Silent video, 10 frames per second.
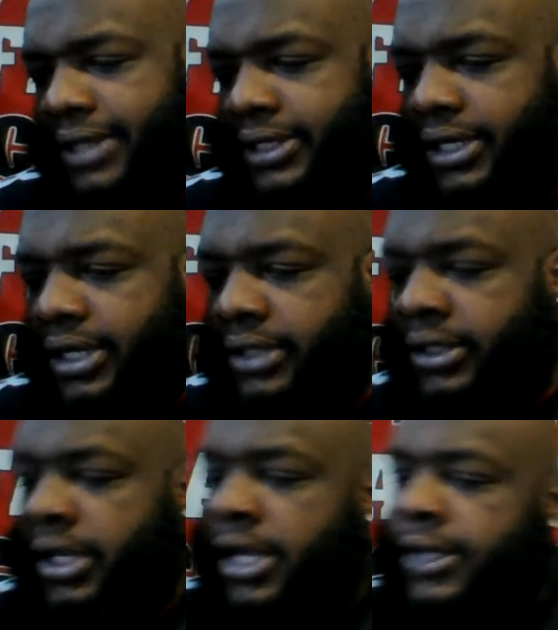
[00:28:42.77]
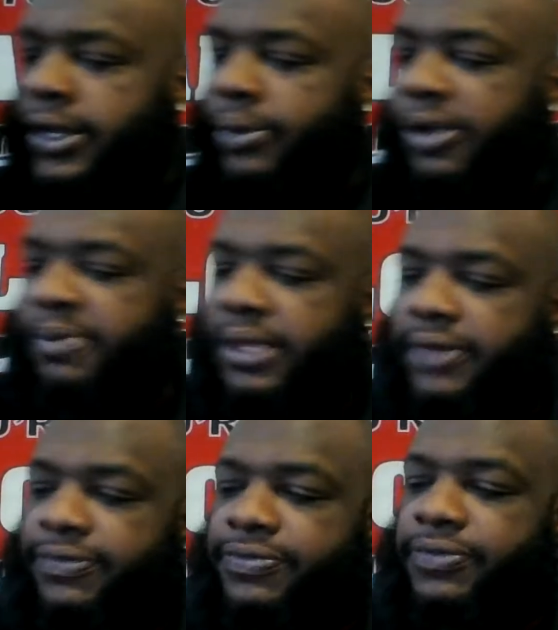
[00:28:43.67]
the
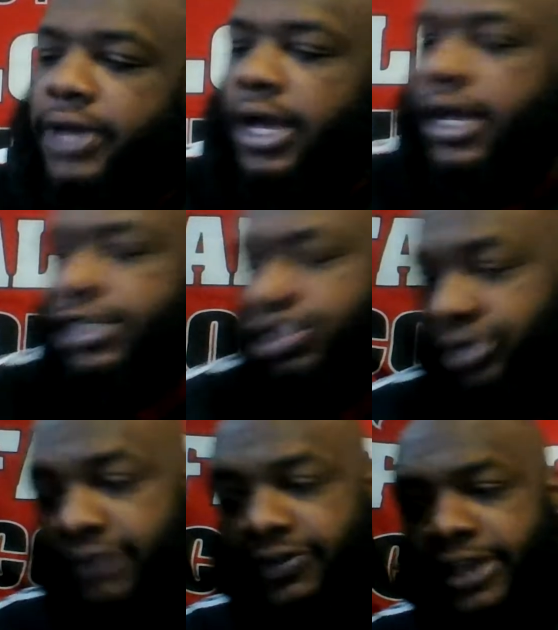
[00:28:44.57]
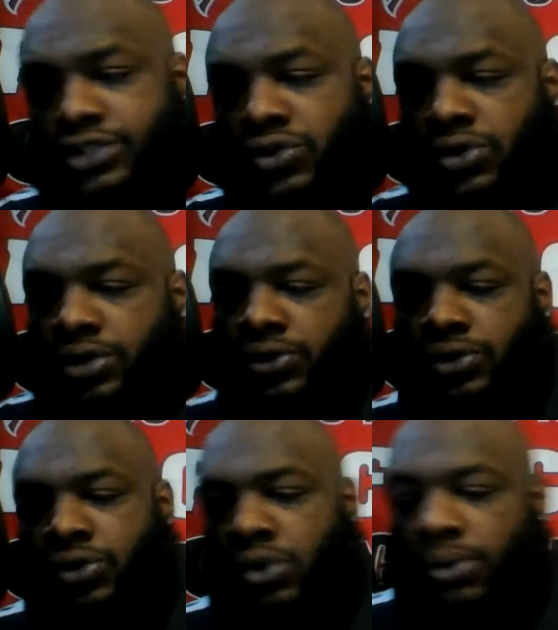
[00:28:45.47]
Caribbean Street Fest going
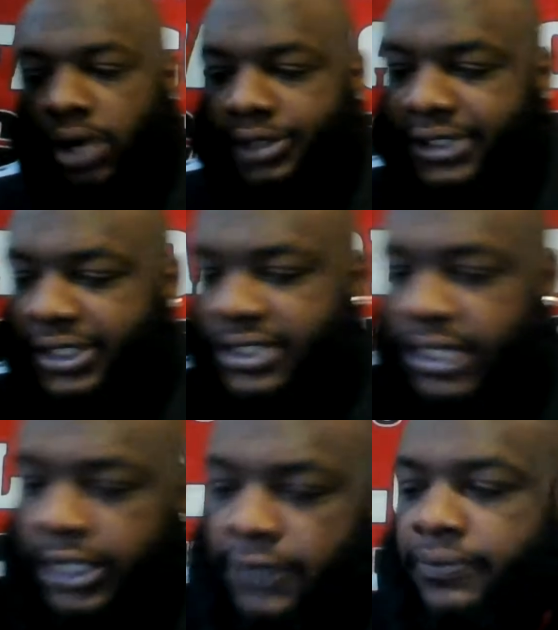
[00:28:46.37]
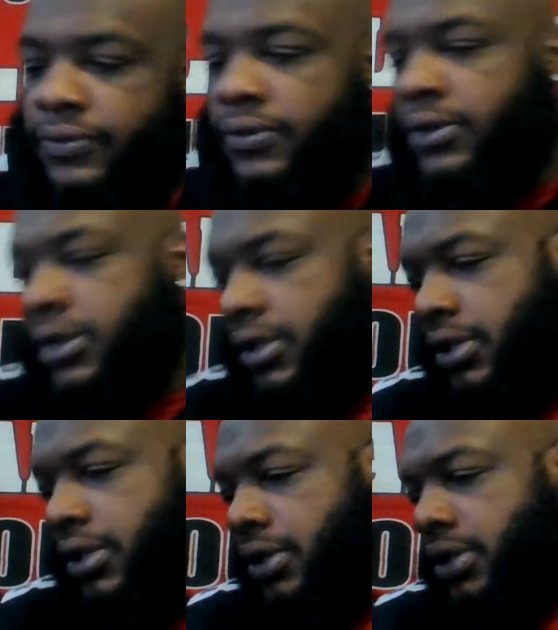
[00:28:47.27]
on Norwalk CT.
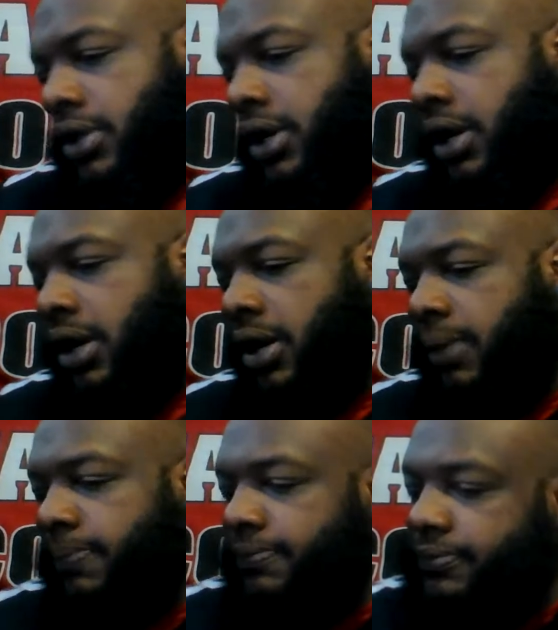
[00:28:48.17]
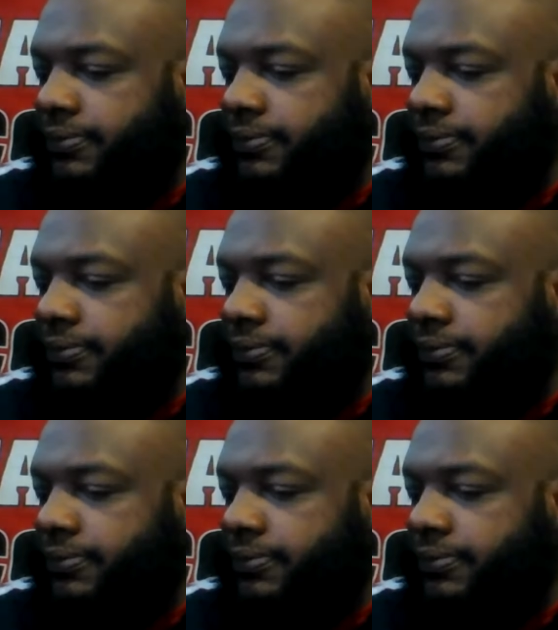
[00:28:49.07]
I'm